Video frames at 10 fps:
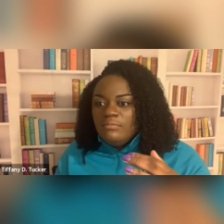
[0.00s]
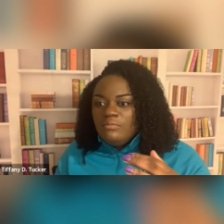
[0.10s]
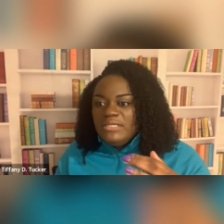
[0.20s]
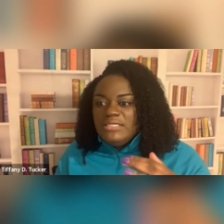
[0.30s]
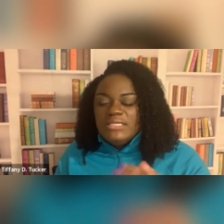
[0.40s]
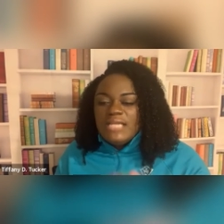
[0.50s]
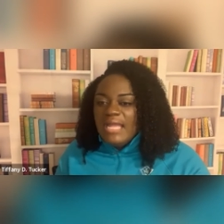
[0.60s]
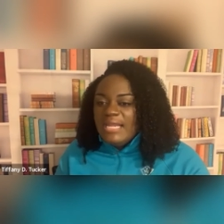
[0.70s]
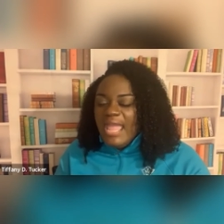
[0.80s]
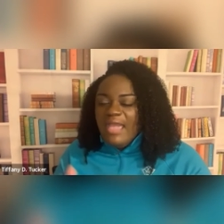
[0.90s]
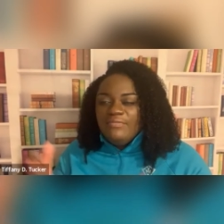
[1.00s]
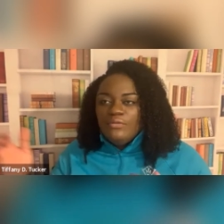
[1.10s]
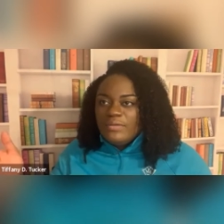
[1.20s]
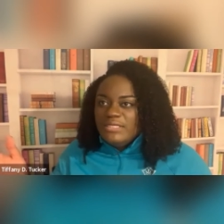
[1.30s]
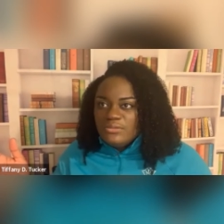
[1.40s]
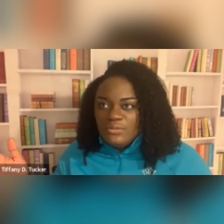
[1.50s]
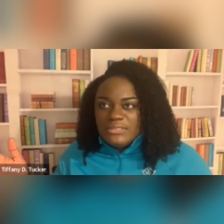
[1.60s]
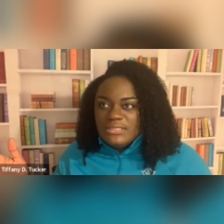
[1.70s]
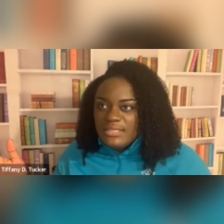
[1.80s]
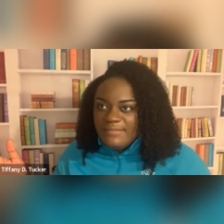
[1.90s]
We did not have the
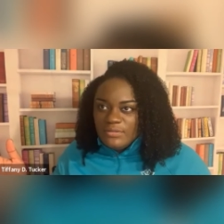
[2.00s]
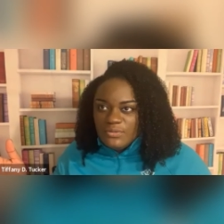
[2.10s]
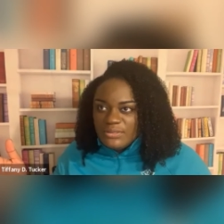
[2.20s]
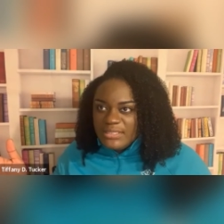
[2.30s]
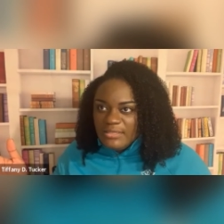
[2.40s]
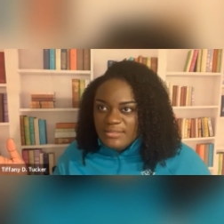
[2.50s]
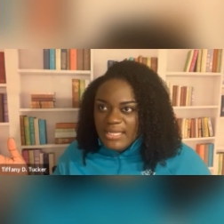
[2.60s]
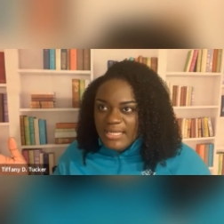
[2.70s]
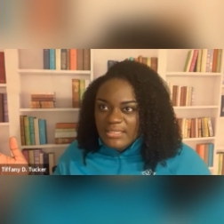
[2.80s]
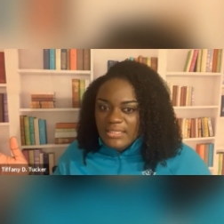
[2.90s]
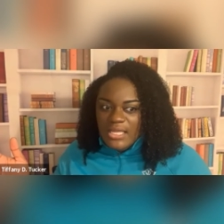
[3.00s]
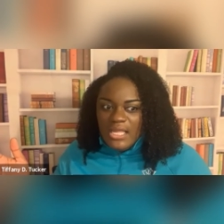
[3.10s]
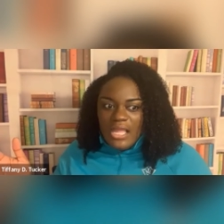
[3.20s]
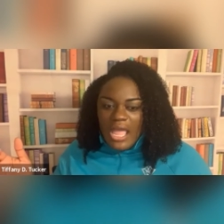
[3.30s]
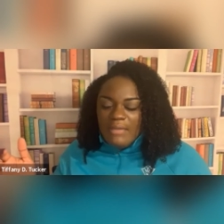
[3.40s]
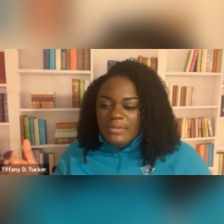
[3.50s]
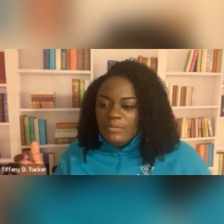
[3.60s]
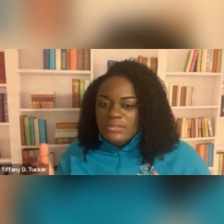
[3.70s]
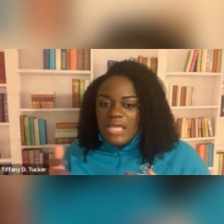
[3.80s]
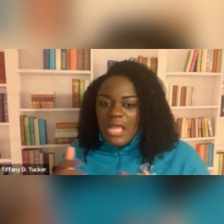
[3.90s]
resources of a North Carolina. I mean,
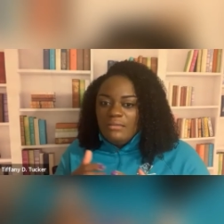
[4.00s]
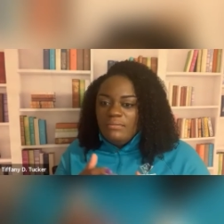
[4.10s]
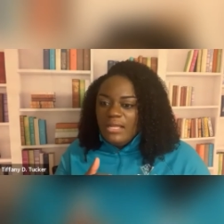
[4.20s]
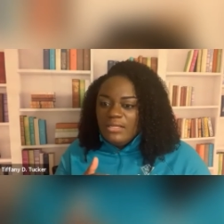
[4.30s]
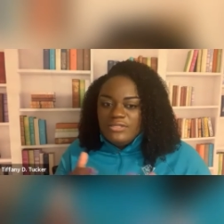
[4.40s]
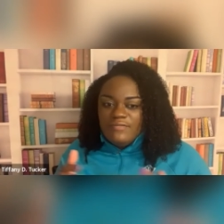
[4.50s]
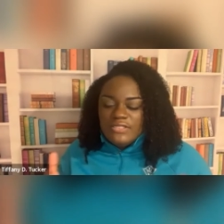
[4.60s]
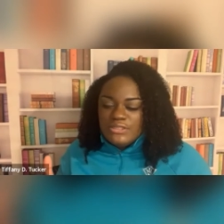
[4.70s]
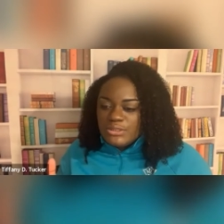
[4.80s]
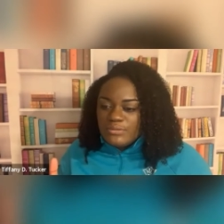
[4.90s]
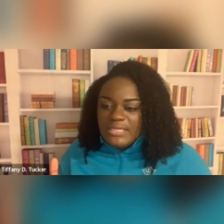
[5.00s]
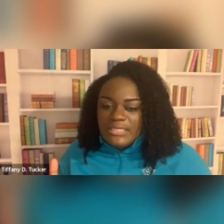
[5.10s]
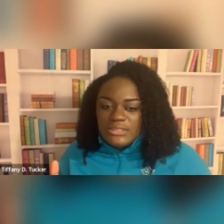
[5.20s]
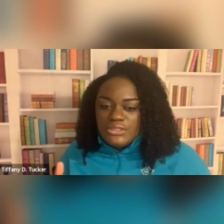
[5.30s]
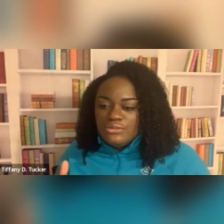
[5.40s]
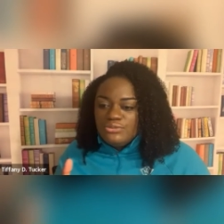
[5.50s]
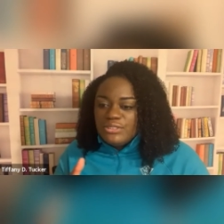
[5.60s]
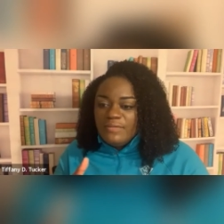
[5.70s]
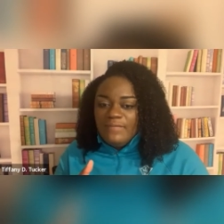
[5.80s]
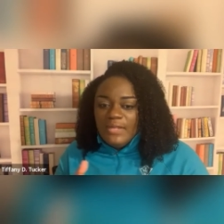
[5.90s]
we're talking about Division III
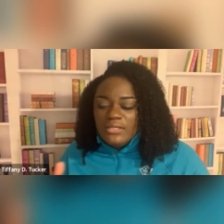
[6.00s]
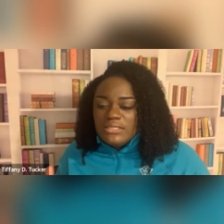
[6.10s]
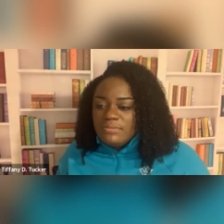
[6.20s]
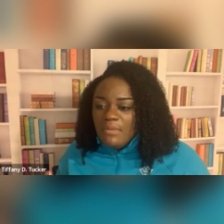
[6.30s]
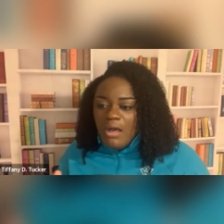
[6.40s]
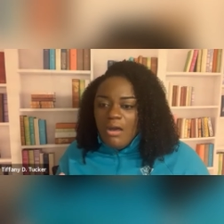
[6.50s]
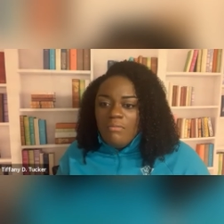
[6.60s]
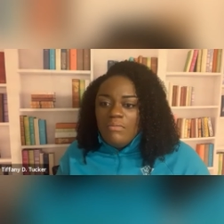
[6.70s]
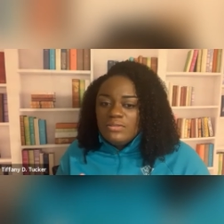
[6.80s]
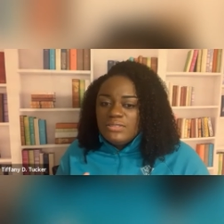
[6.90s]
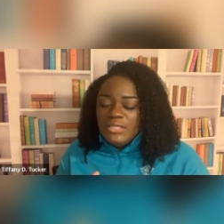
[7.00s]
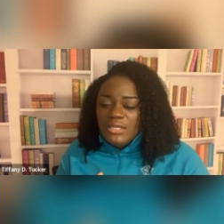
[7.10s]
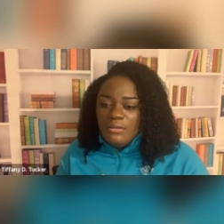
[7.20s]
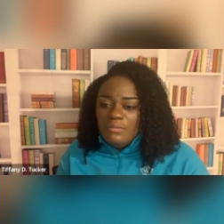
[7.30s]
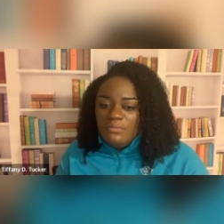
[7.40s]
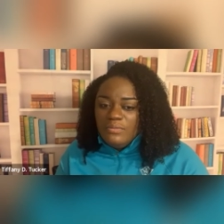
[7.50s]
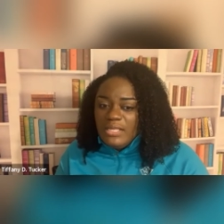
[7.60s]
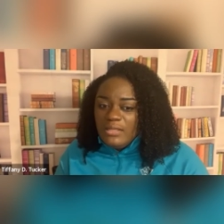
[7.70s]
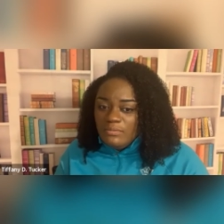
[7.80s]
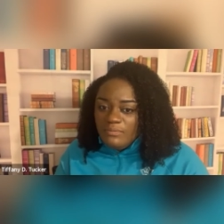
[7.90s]
institution, very small, most, you know,
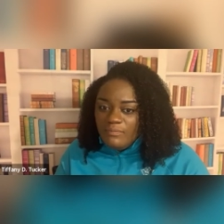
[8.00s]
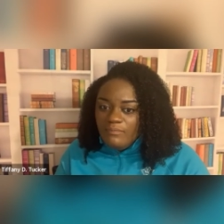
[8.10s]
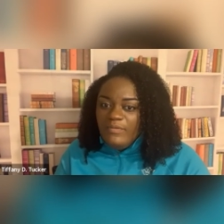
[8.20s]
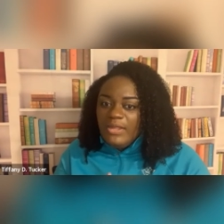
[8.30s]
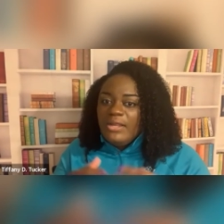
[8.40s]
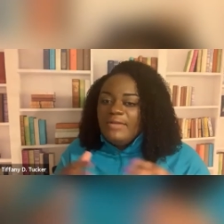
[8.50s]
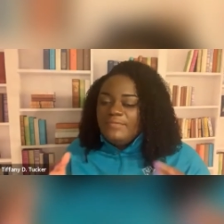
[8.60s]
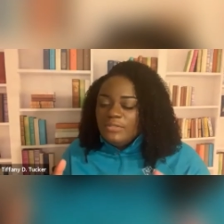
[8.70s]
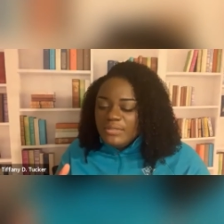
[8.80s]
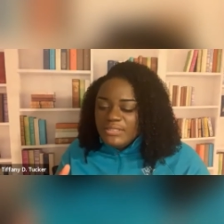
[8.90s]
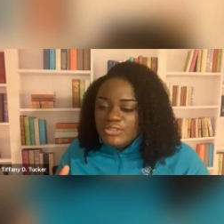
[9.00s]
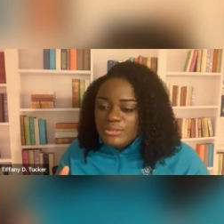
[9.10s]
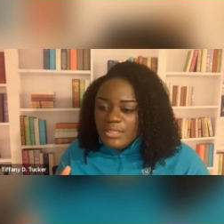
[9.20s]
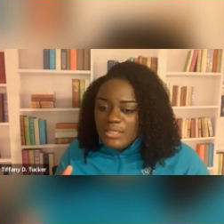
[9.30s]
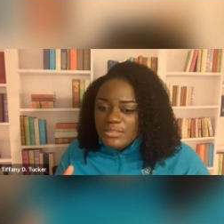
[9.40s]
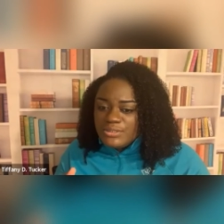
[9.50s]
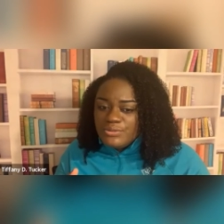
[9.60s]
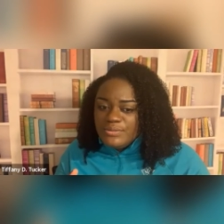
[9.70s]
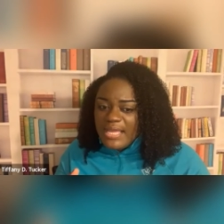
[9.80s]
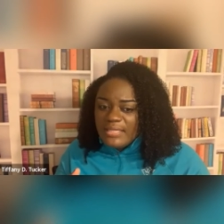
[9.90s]
very affluent
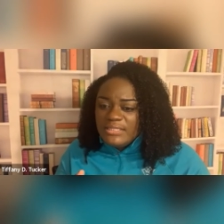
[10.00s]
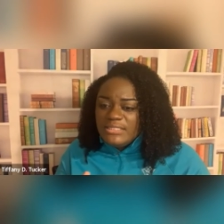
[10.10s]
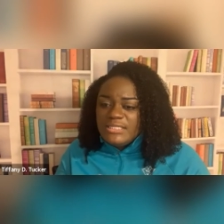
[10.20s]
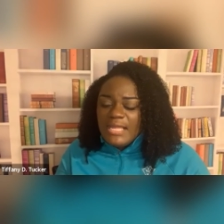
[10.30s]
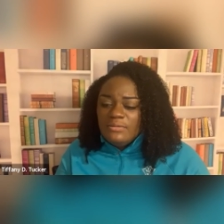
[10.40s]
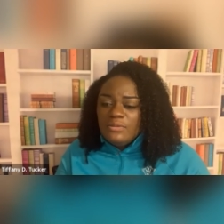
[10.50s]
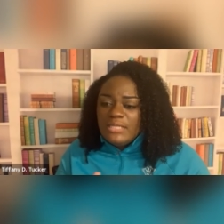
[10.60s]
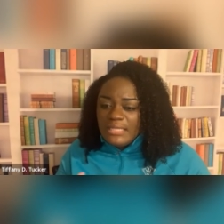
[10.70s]
student athletes that